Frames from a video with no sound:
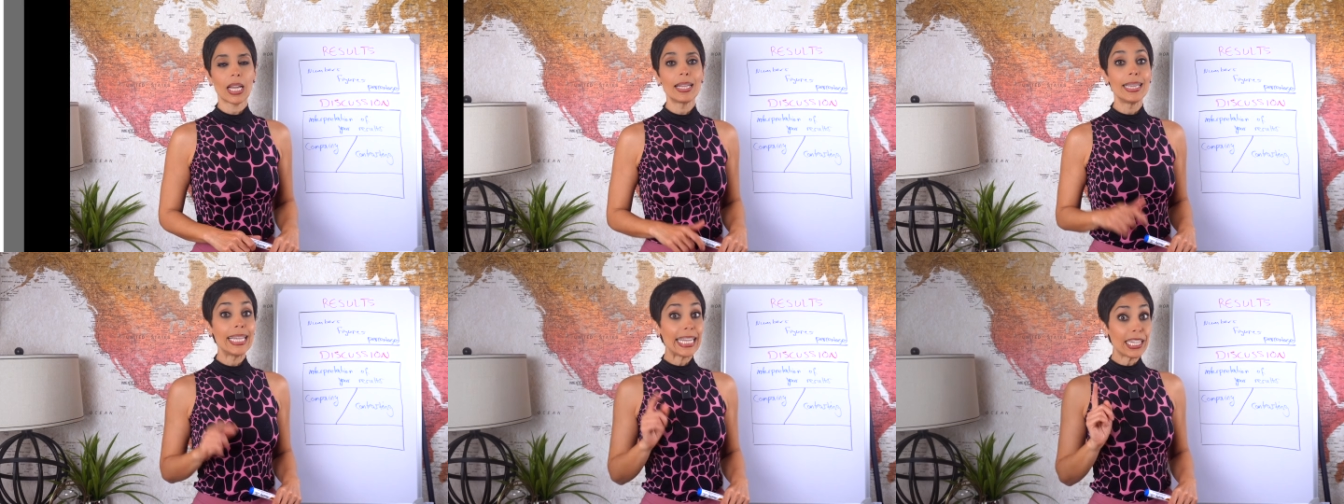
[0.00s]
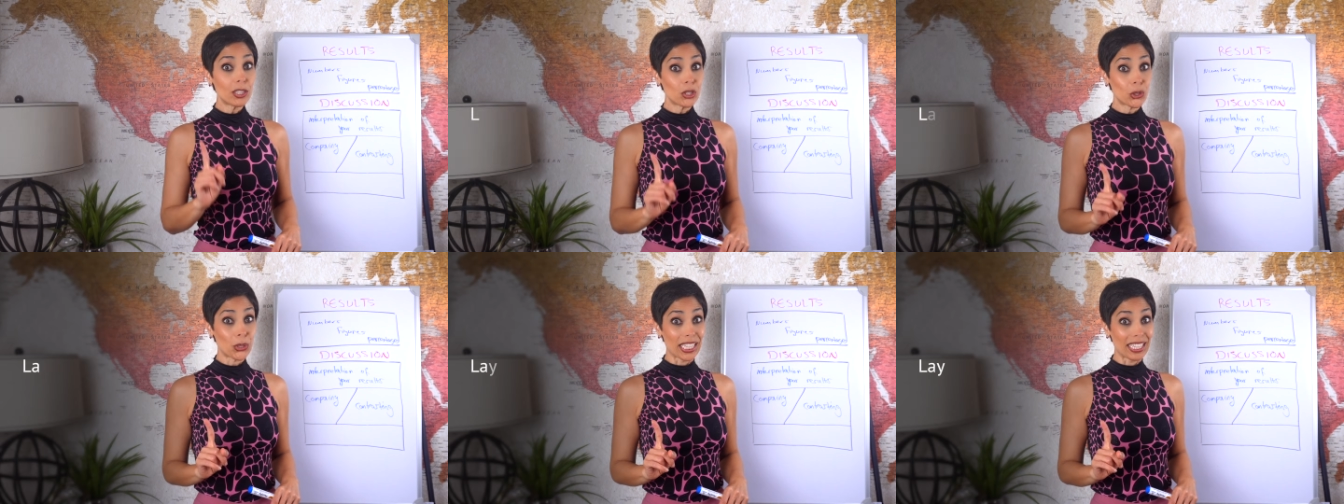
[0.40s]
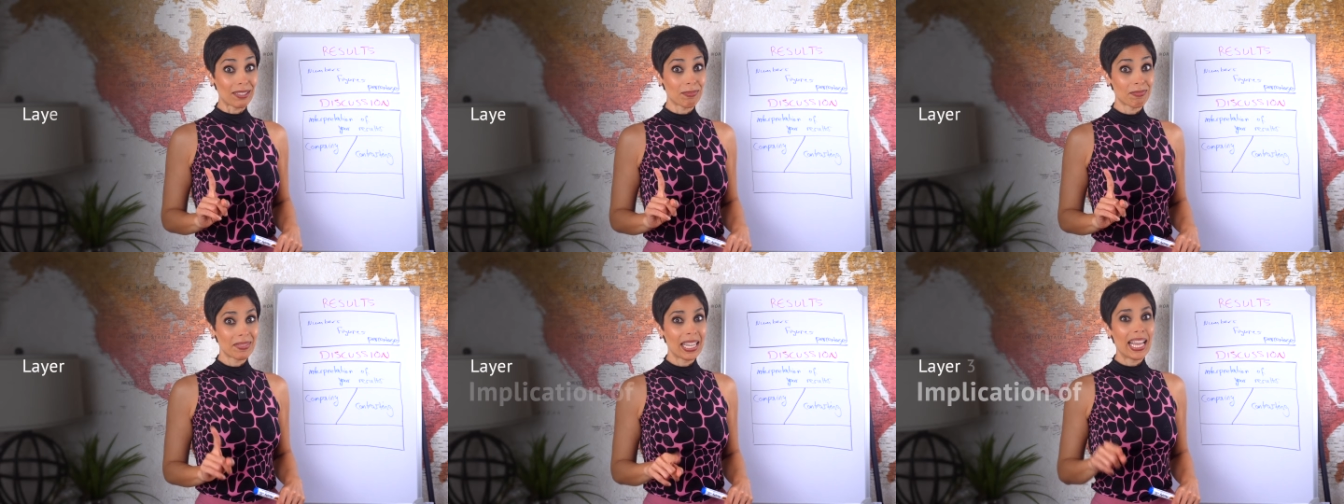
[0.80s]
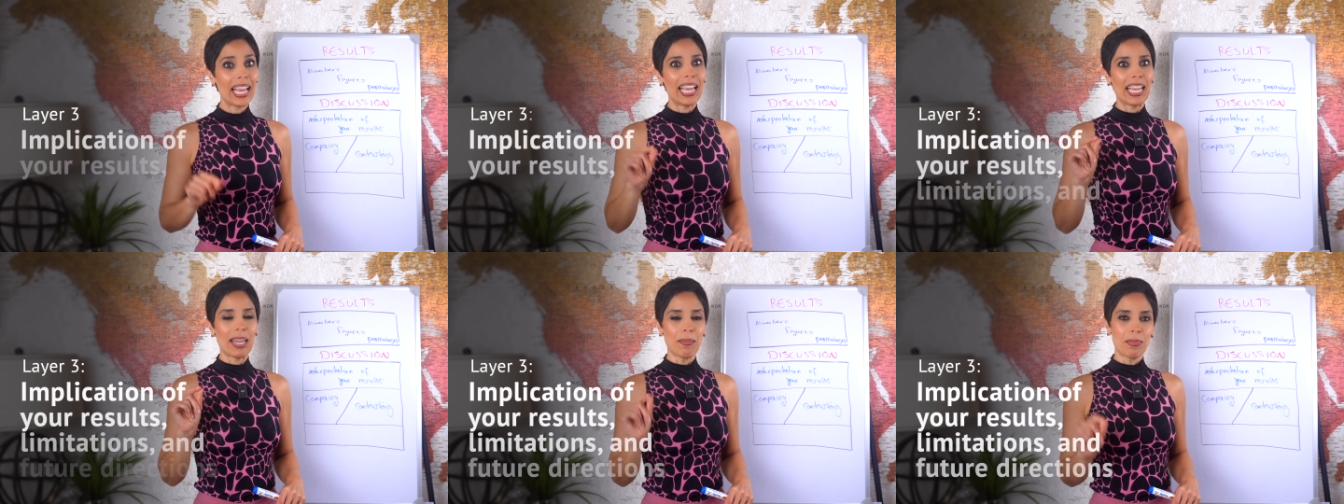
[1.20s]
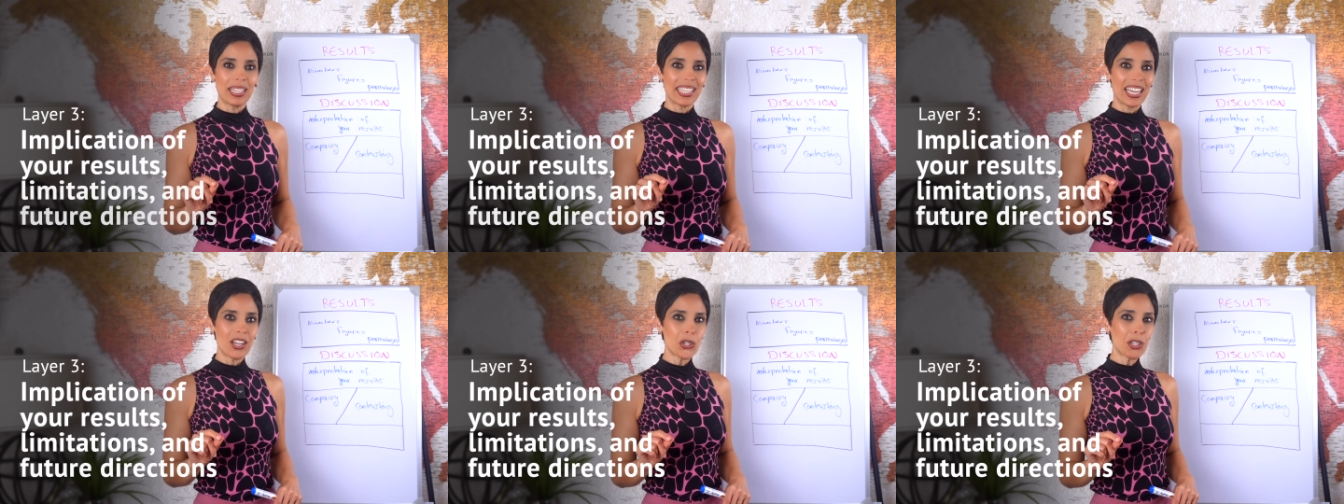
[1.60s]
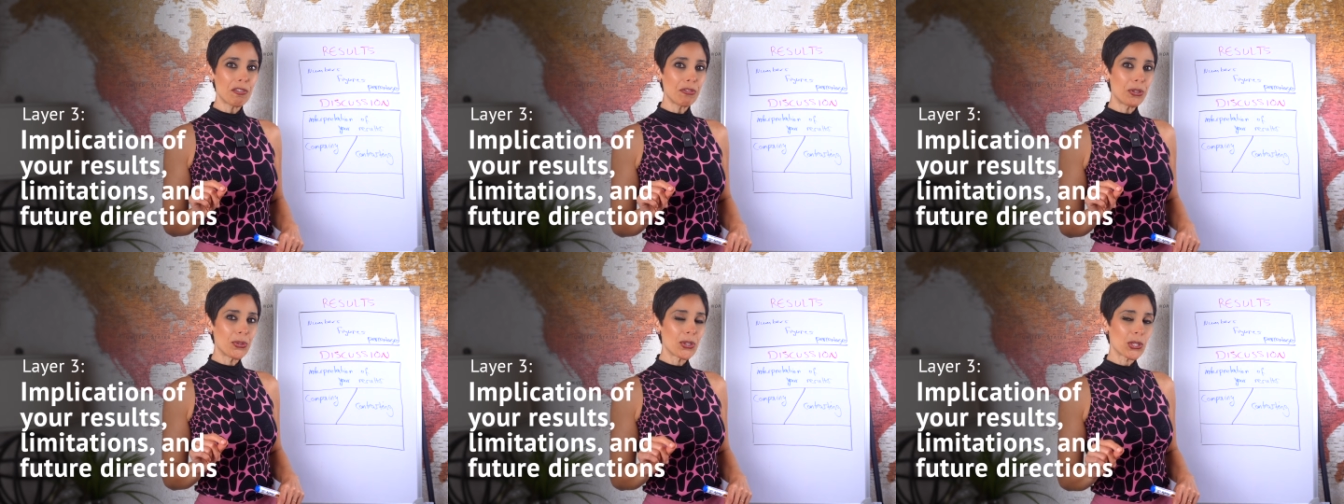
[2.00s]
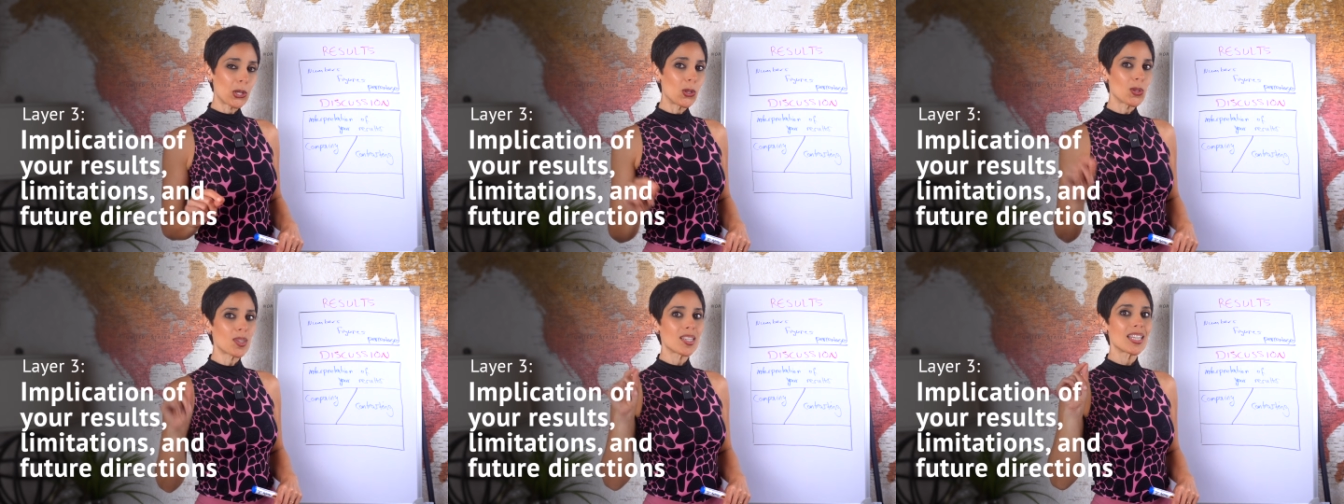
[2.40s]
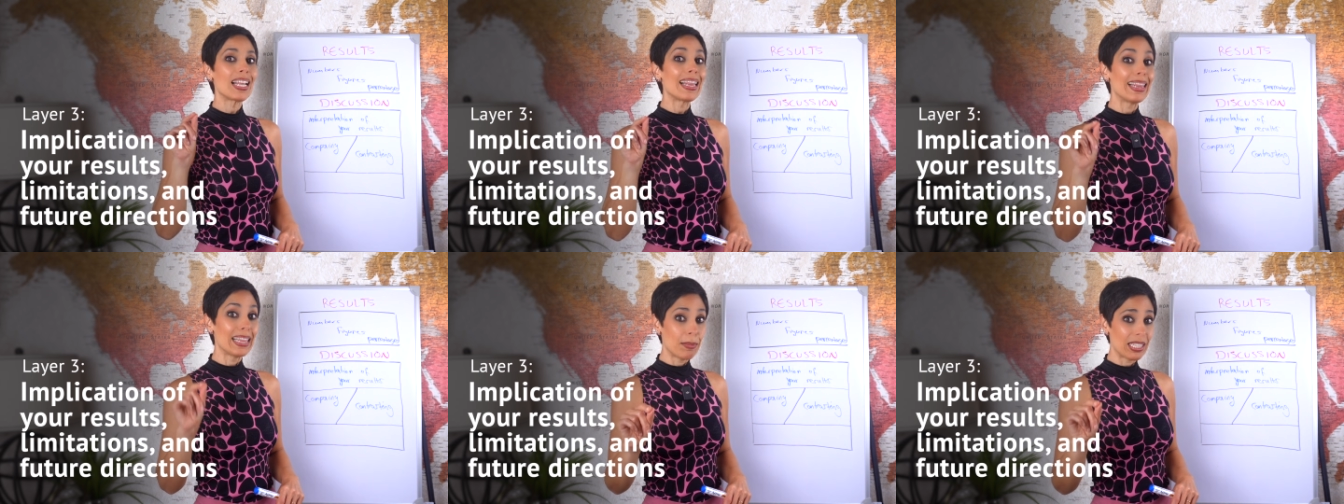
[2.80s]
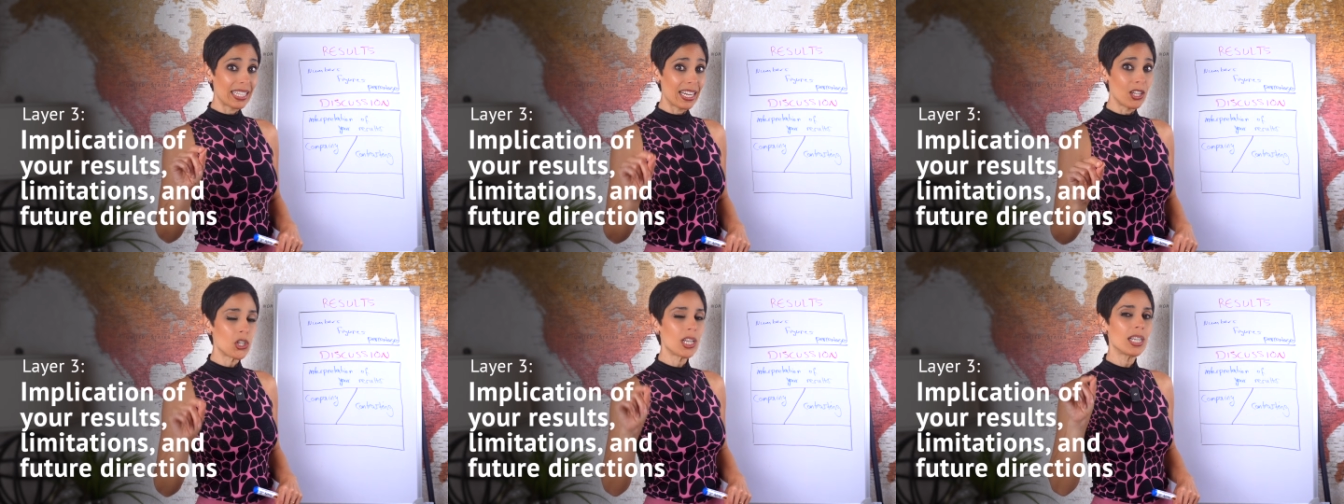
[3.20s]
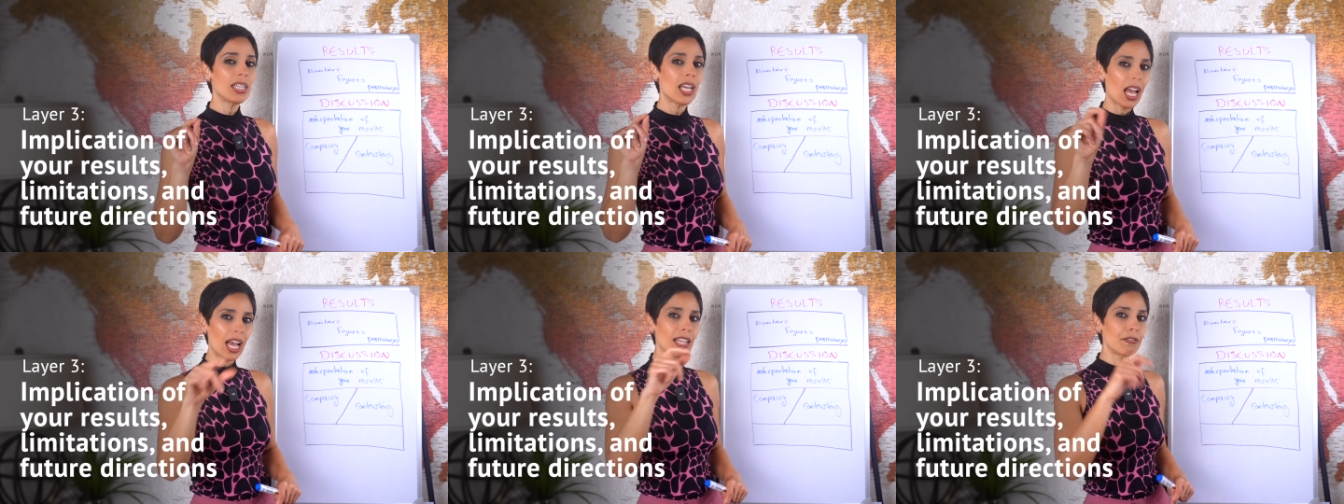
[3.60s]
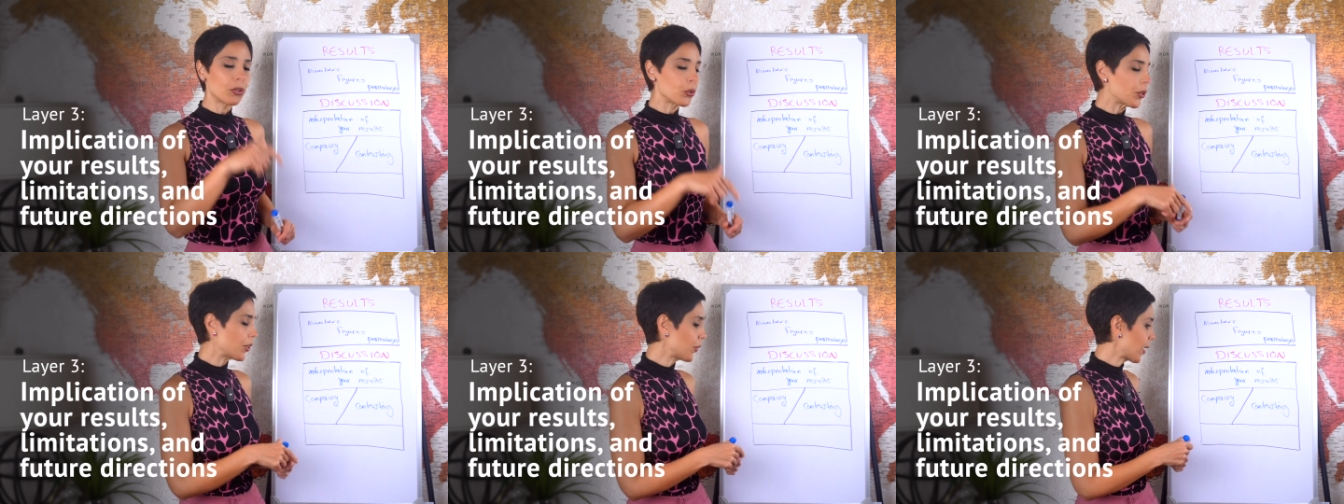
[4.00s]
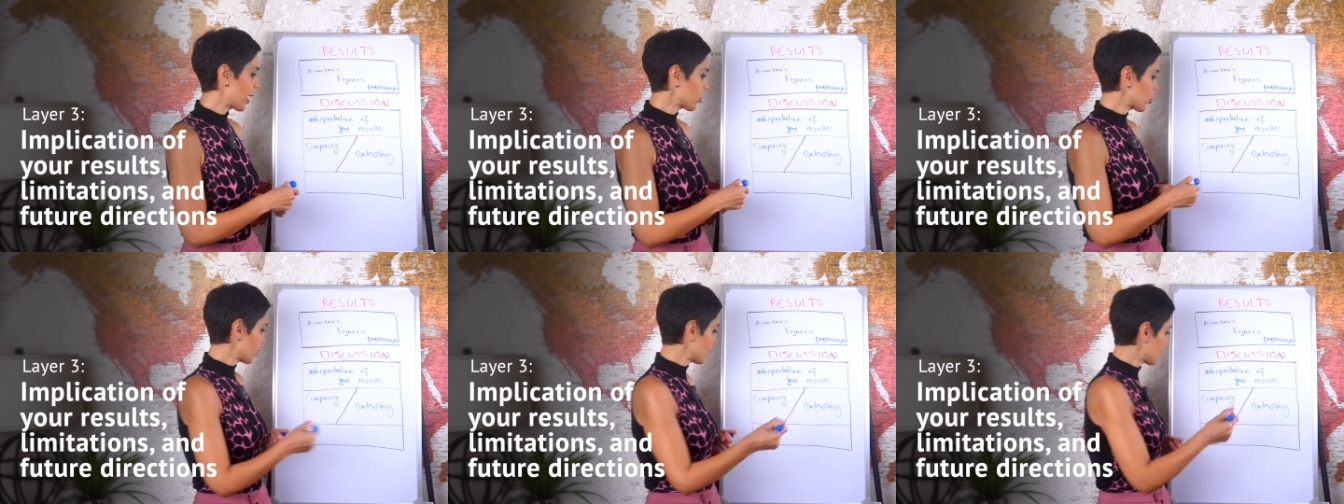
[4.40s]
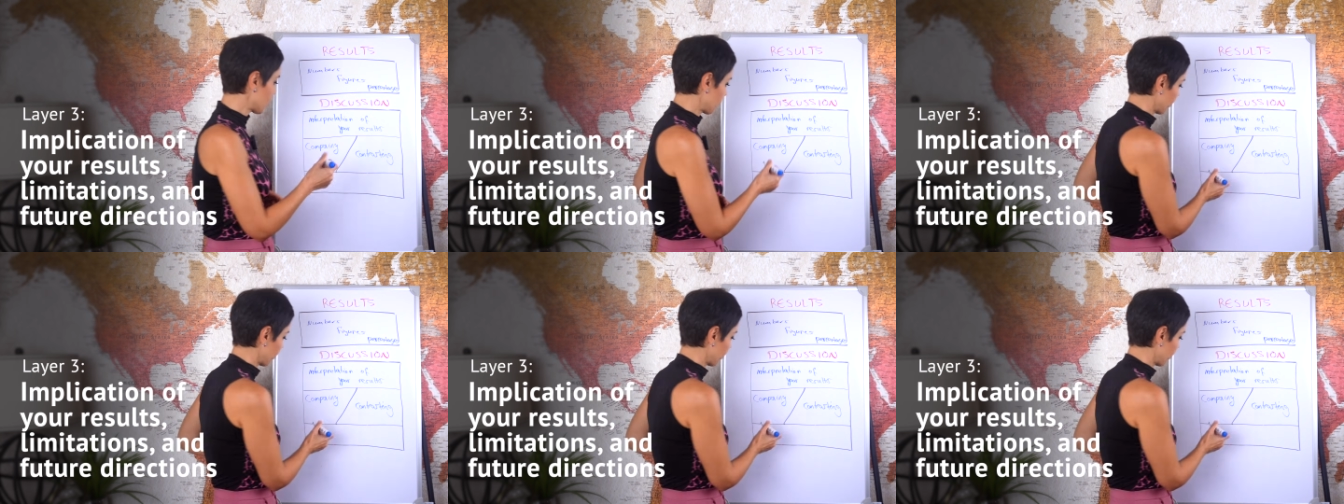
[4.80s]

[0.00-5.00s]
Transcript: Layer 3, implication of your results, limitation, and future directions.